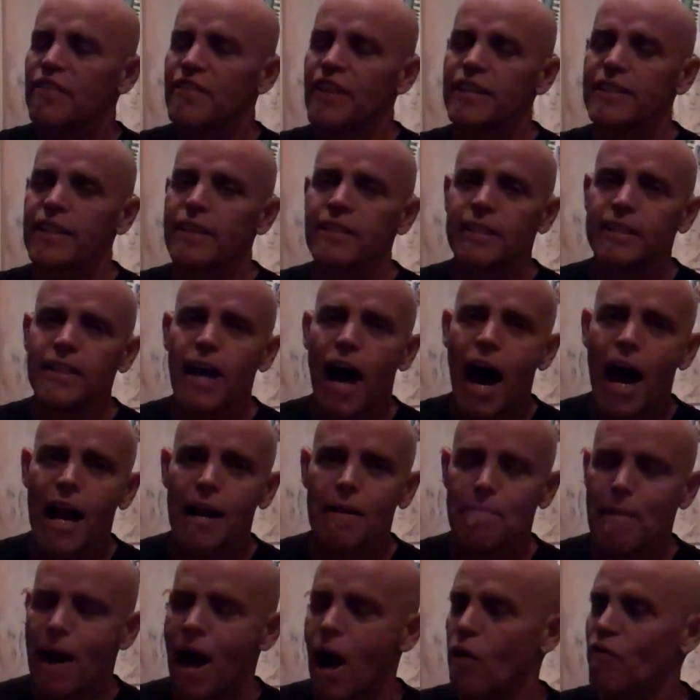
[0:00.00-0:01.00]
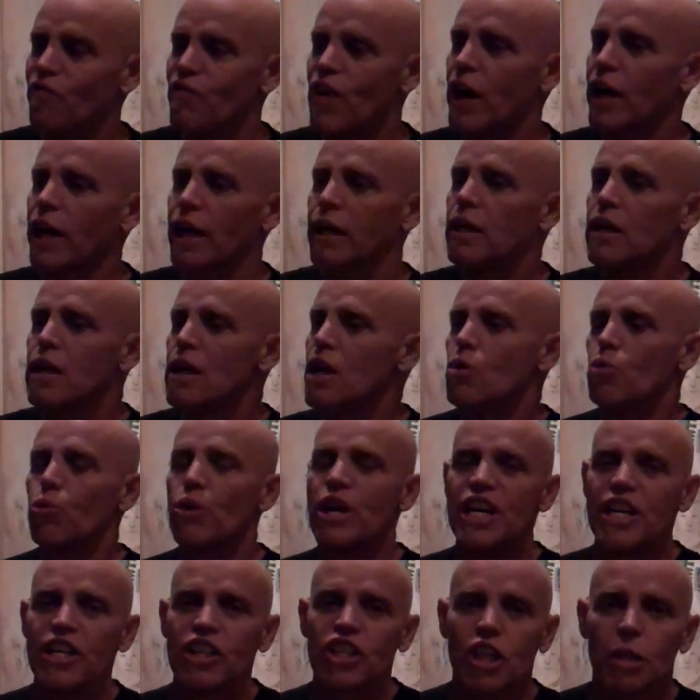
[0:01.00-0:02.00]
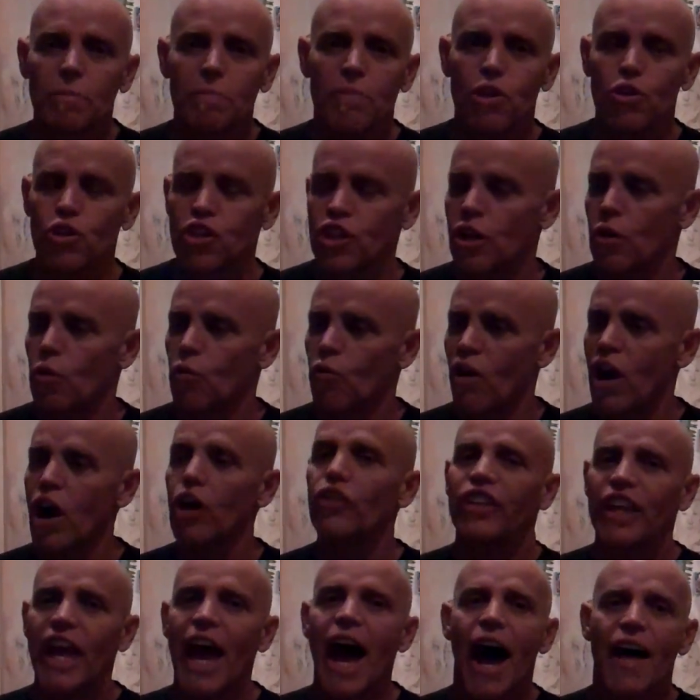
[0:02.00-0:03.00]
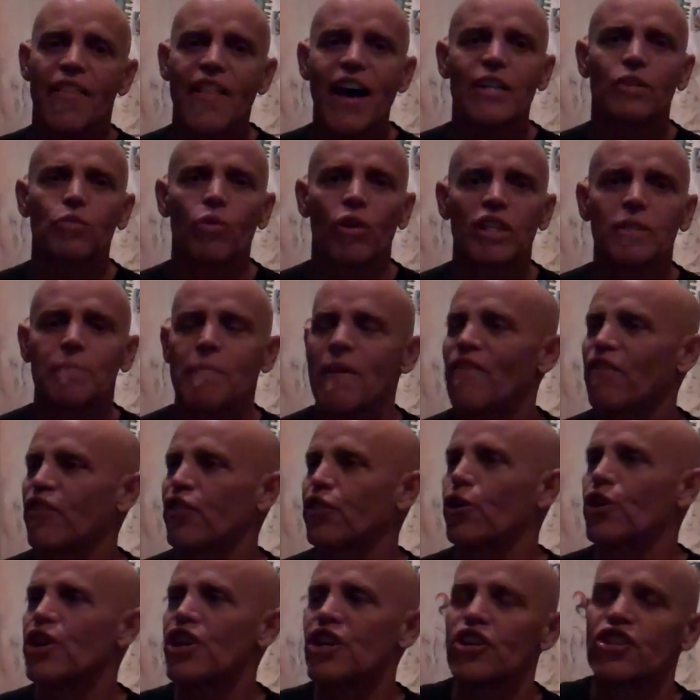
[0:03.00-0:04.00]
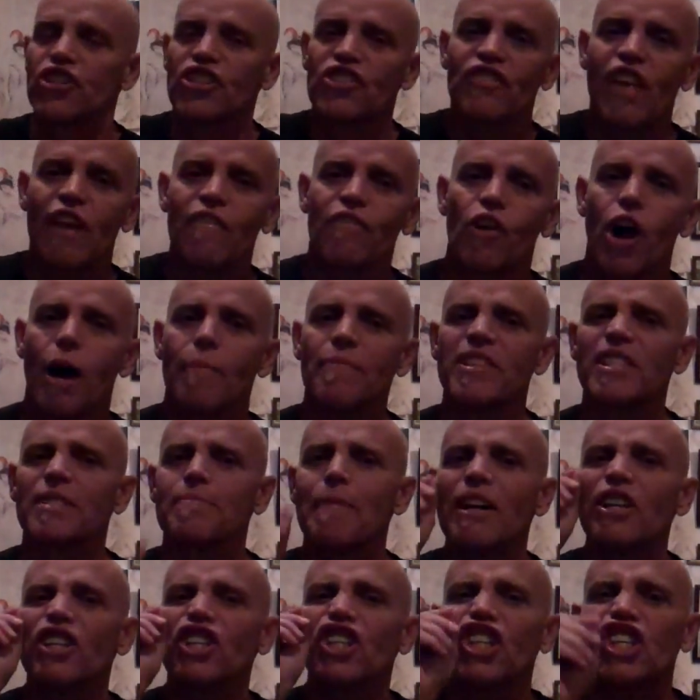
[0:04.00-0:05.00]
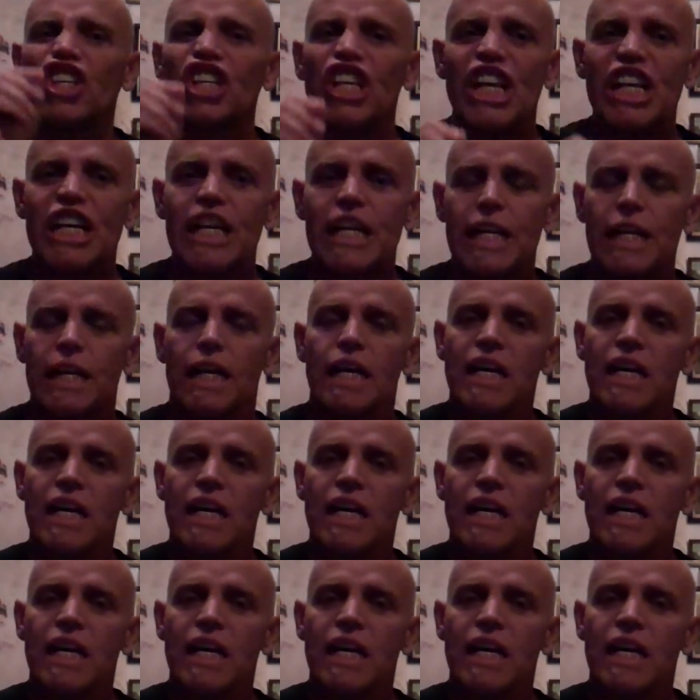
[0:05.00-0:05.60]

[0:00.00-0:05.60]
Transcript: This is not about fucking redistribution of wealth. Yeah, that's what it's been for 30 years that they've robbed. This is about cheating.